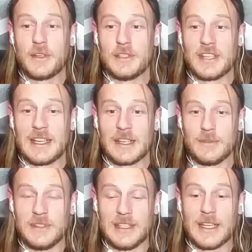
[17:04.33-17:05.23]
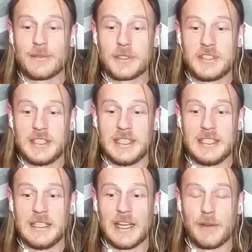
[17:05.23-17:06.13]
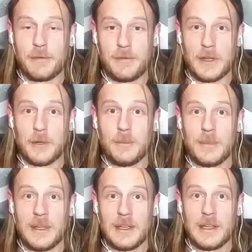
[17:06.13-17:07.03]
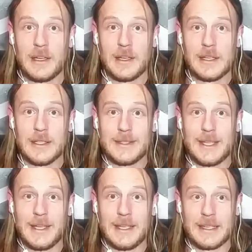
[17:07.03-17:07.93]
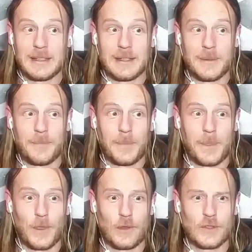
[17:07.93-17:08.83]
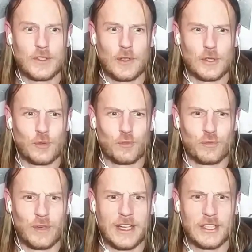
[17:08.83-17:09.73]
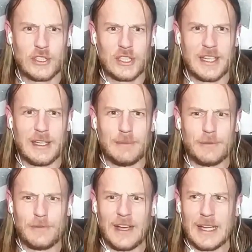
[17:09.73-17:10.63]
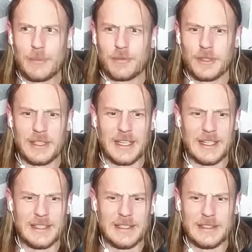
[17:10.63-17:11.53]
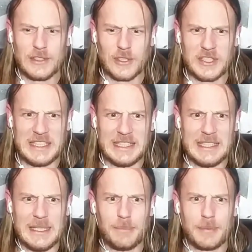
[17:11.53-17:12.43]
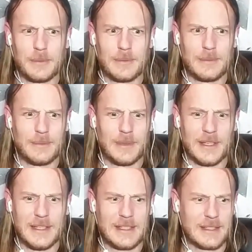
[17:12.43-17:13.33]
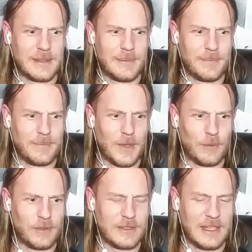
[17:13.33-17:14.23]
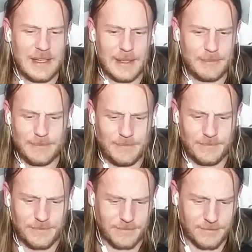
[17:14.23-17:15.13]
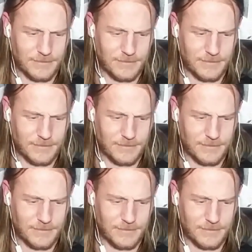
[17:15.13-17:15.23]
because I have never seen a film take such rich and vibrant and just deep, like ori- um,